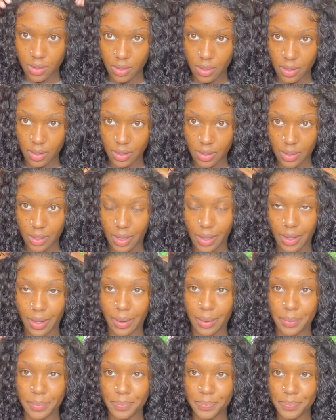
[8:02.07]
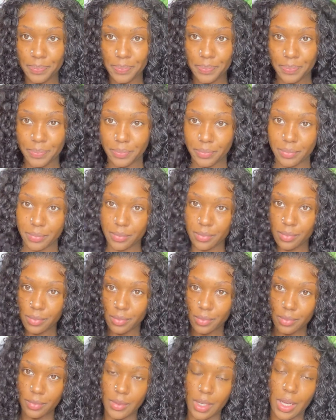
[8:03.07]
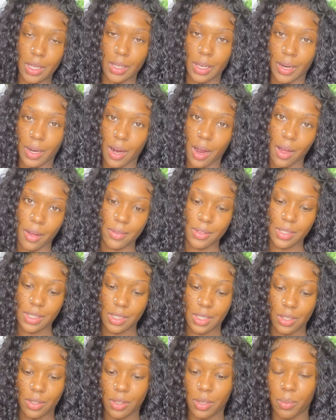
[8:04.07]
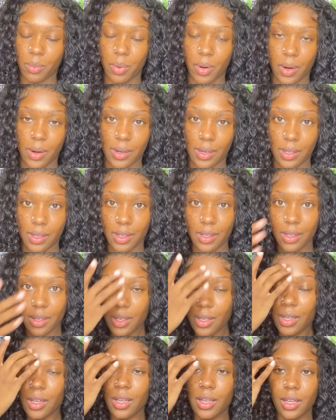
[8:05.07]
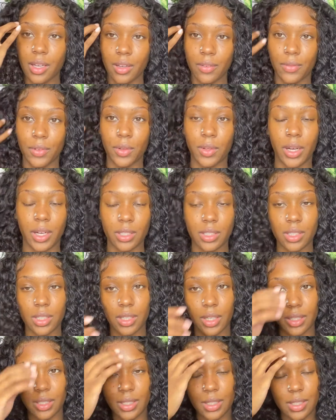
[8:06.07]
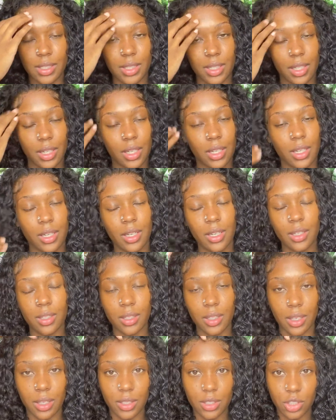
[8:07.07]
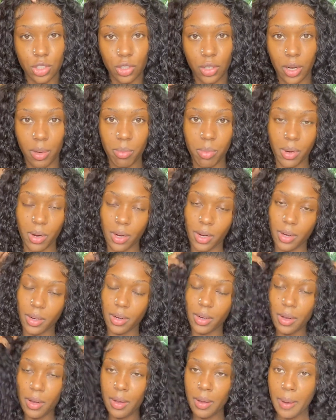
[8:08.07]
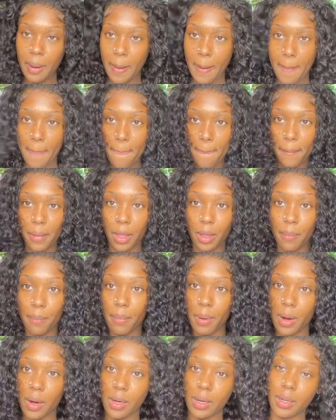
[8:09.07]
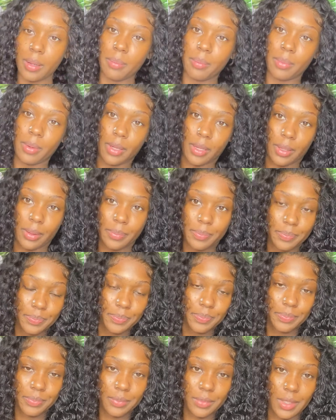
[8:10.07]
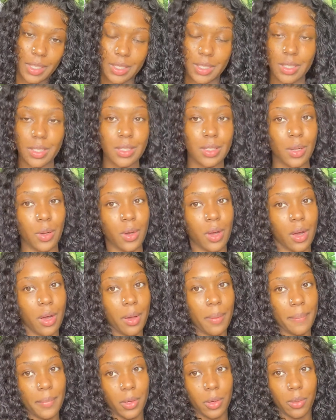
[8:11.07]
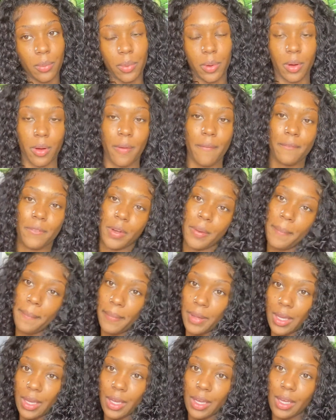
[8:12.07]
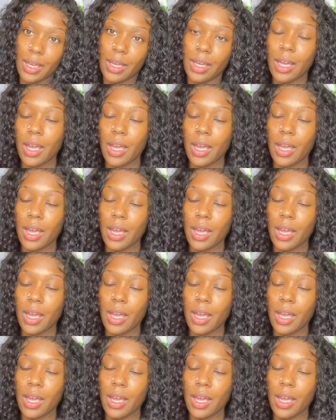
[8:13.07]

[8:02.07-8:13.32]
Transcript: Like that. And like obviously you can part it if you actually like to see like a straight part. You can part it, but this is so-called middle part for me.